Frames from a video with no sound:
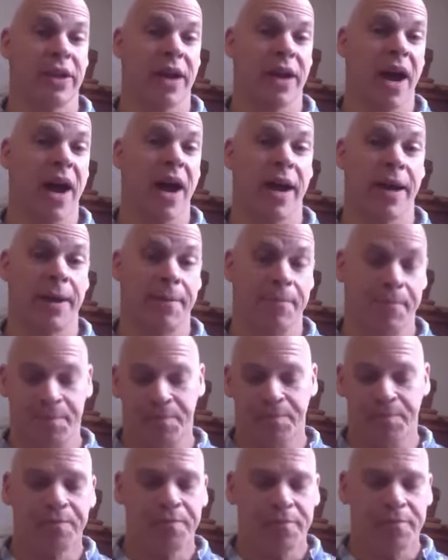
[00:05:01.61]
guy,
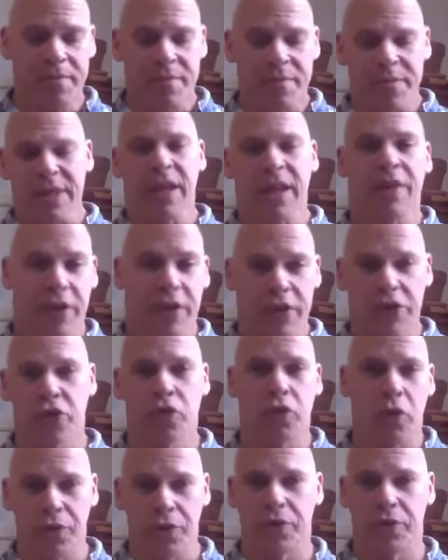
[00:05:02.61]
if I
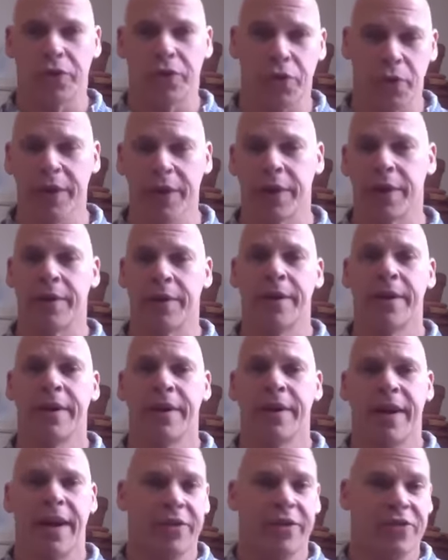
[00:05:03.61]
scroll through Twitter
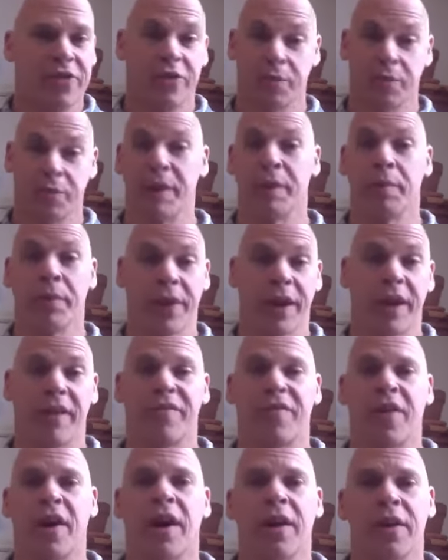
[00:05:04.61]
and see some people that I
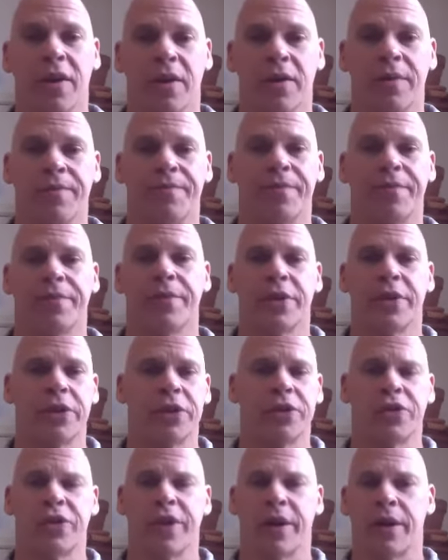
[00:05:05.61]
follow,
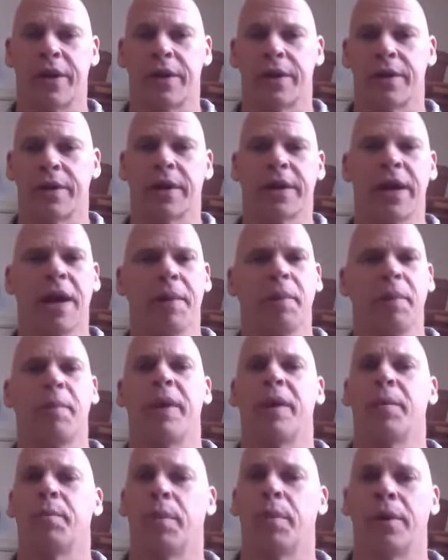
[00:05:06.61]
there's a couple
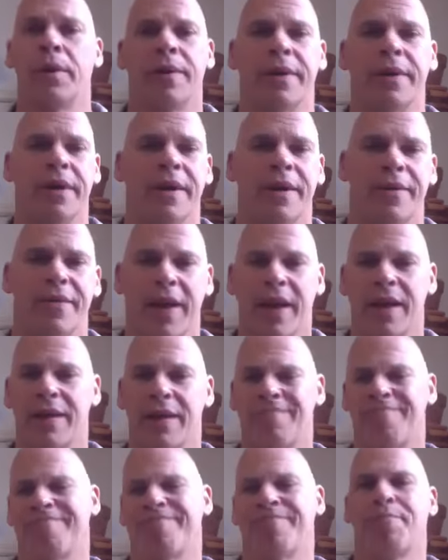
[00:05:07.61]
people that
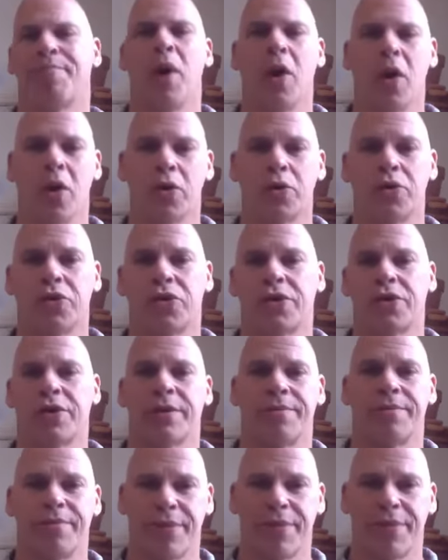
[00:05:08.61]
post
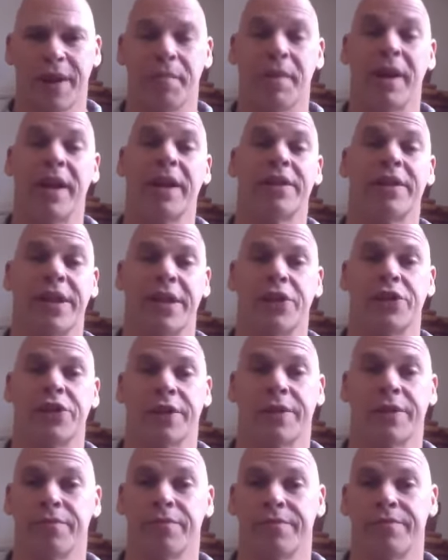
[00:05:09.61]
their
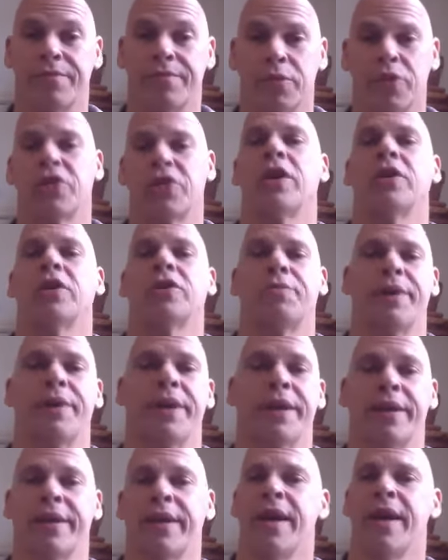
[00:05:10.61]
meditation results,
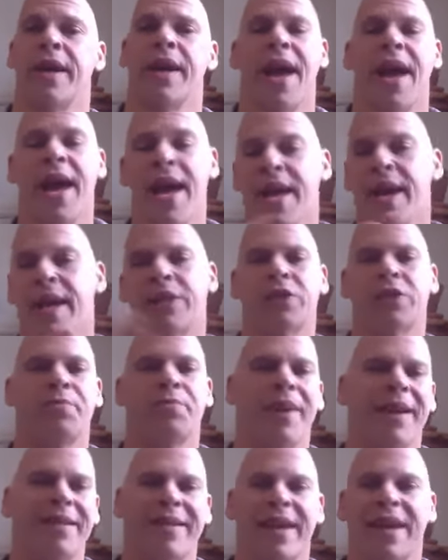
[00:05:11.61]
meaning, hey, I just
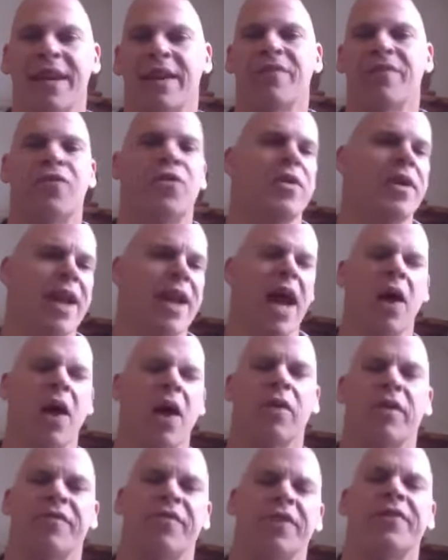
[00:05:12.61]
meditated for an
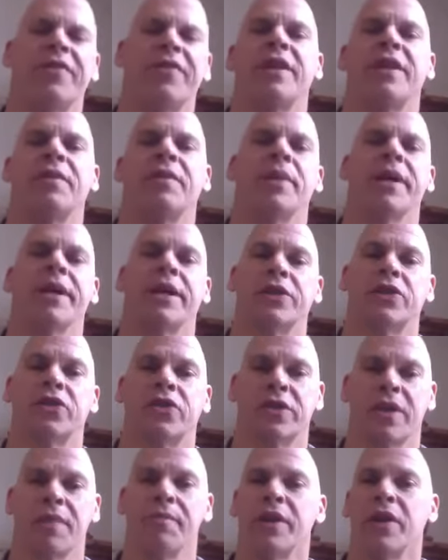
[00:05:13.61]
hour and 15
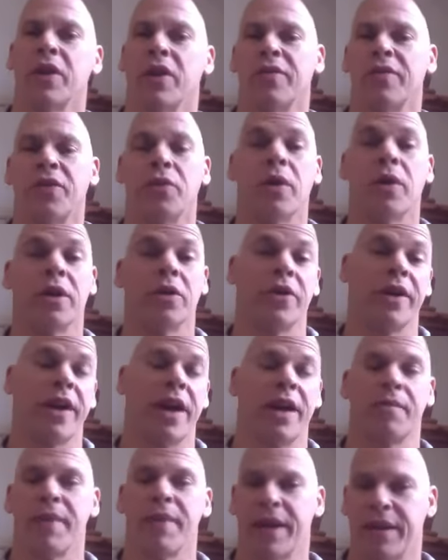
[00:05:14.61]
minutes. Let me know if you want to learn
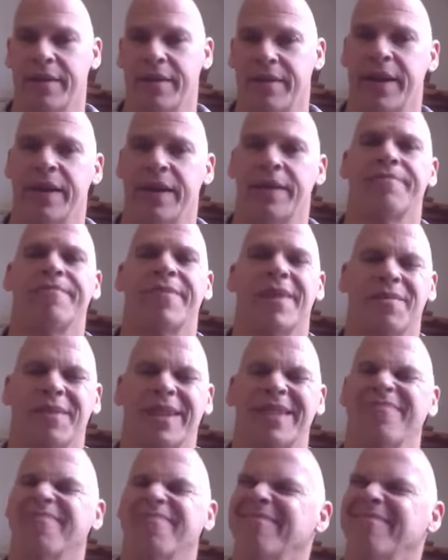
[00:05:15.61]
how to meditate. I'm like,